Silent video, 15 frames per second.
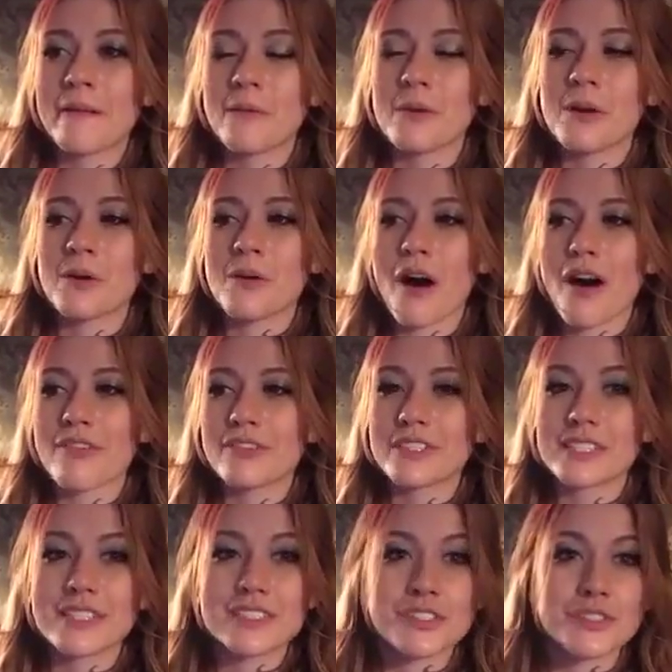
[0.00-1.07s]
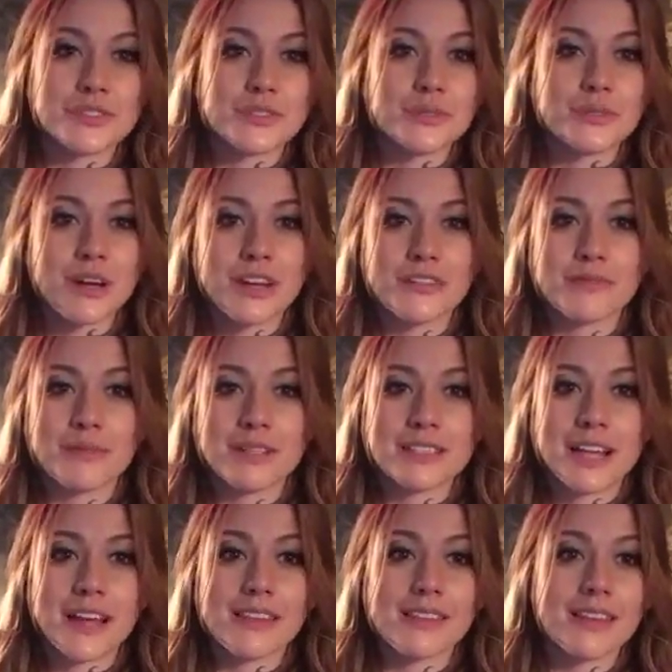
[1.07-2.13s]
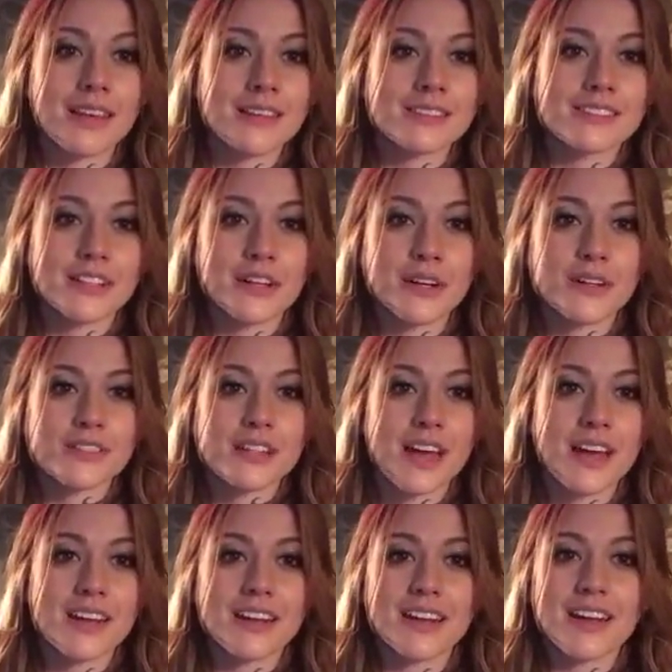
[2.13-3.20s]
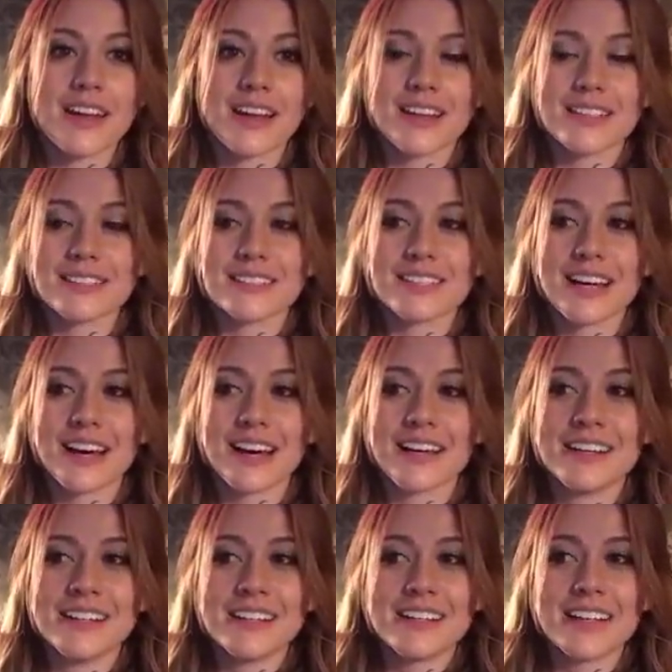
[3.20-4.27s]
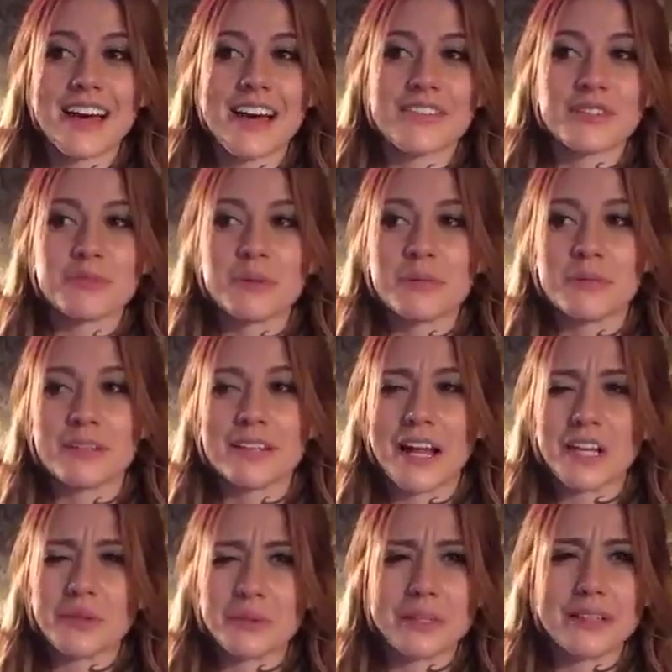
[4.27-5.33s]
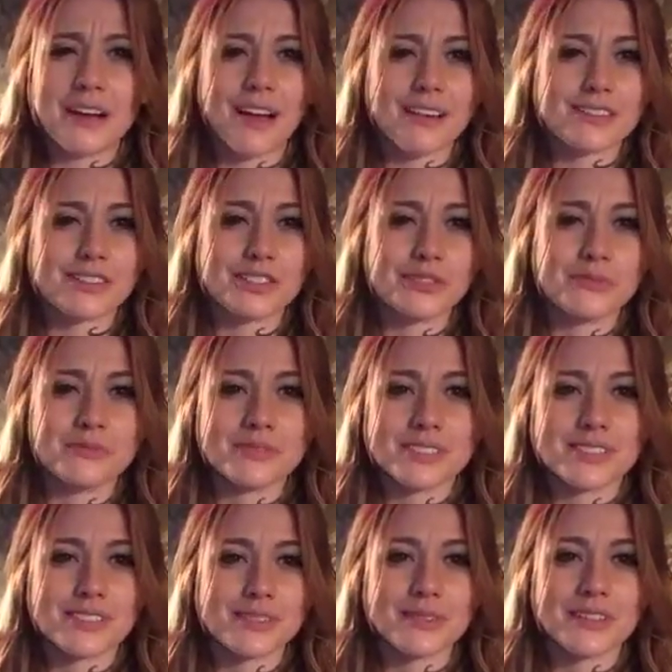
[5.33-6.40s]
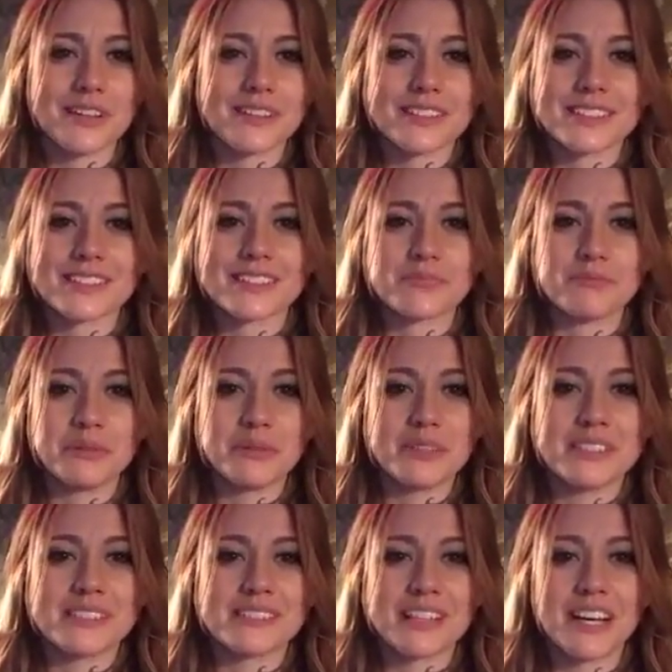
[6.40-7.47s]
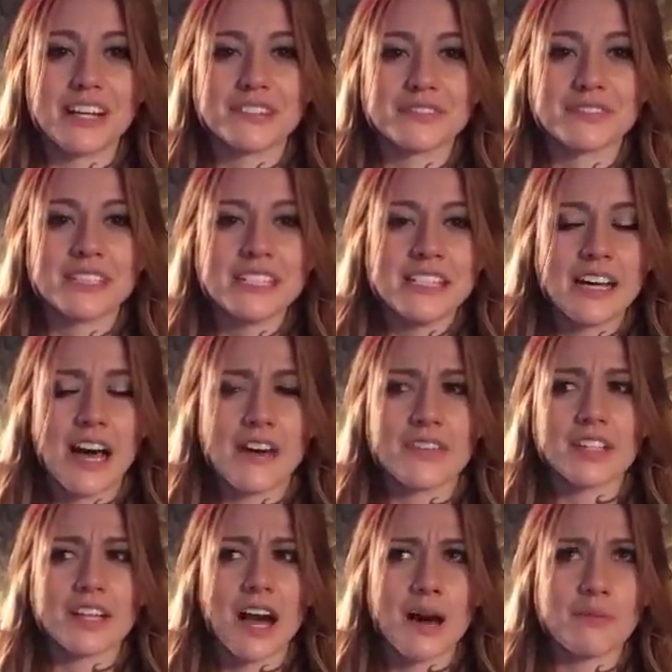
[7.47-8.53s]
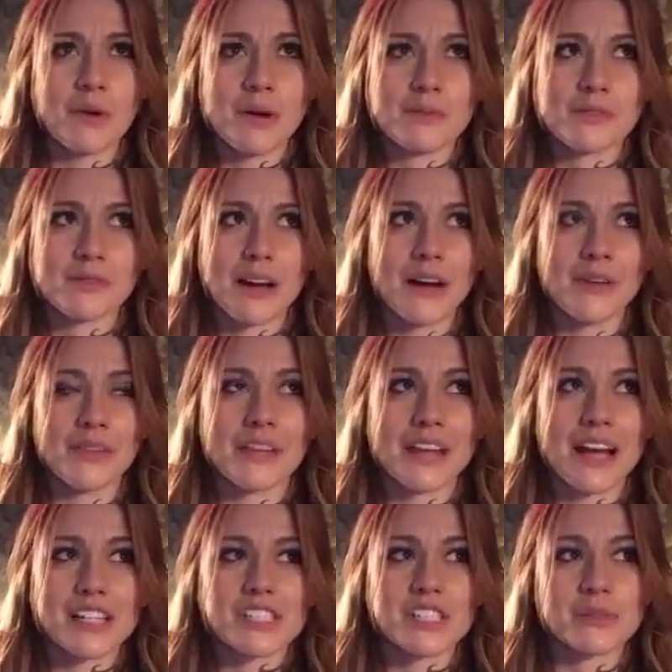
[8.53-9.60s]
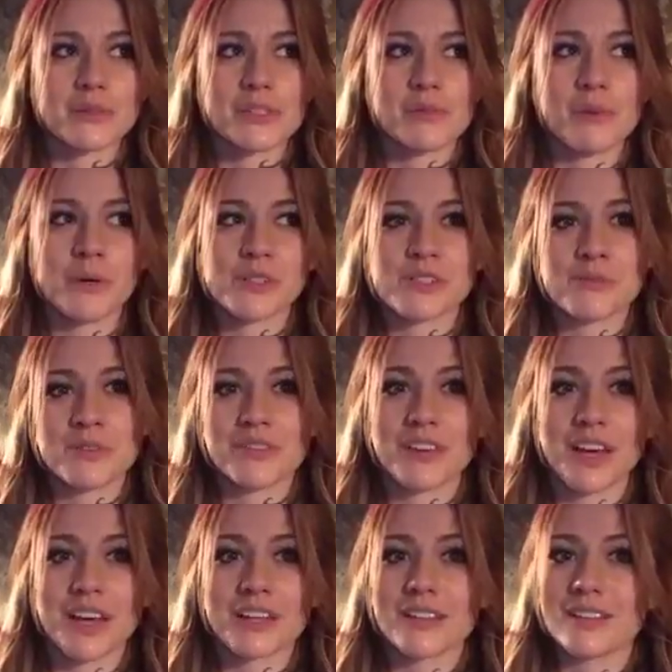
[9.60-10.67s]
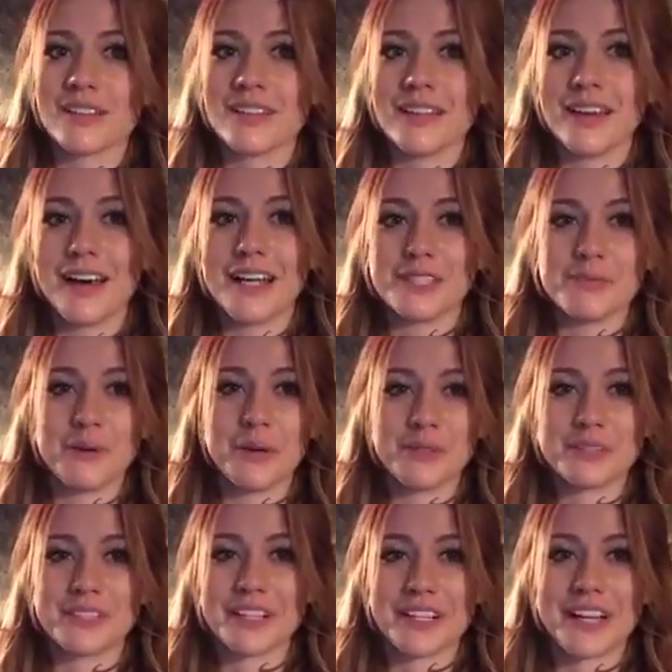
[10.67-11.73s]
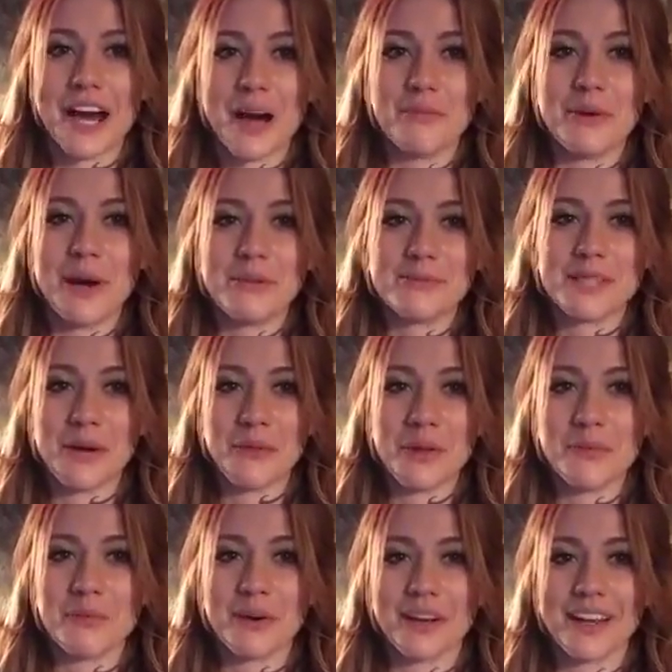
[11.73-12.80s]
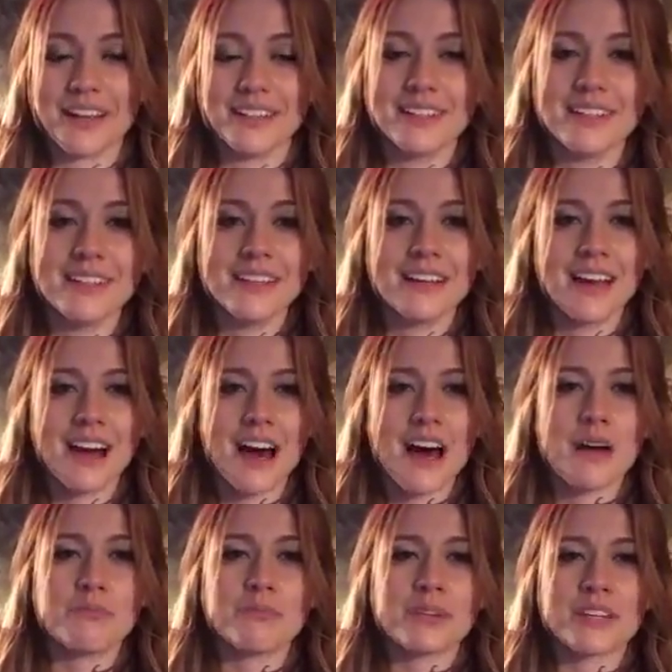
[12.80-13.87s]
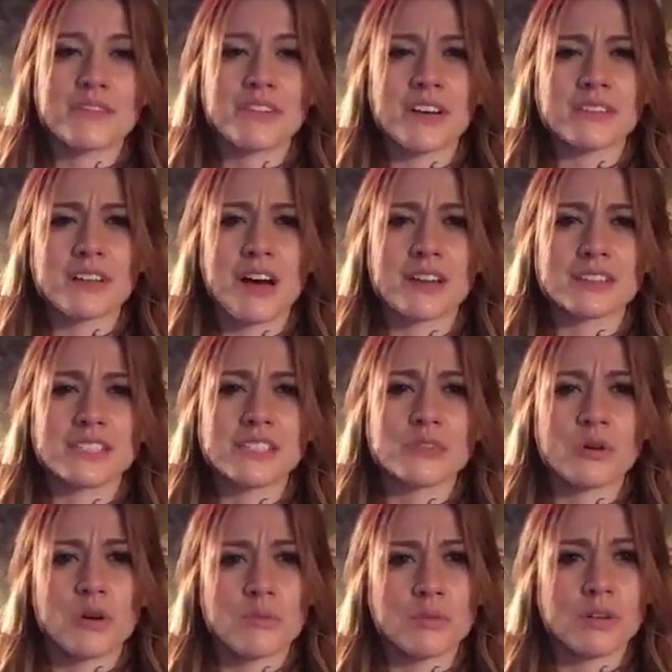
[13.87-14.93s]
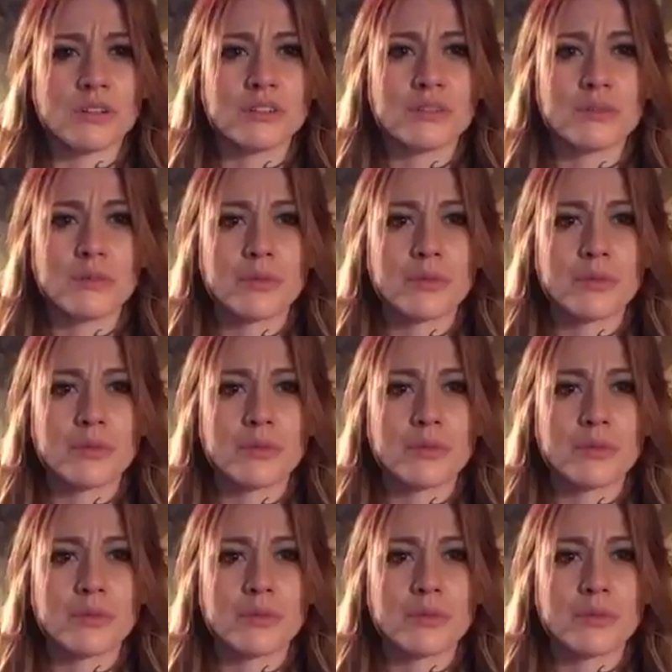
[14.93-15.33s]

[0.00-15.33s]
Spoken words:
don't often get to do kind of mundane things on our set, and having people in Halloween costumes and doing all this spooky stuff, having cobwebs around that actually were supposed to be fake, as opposed to cobwebs that we put in. But it felt oddly normal,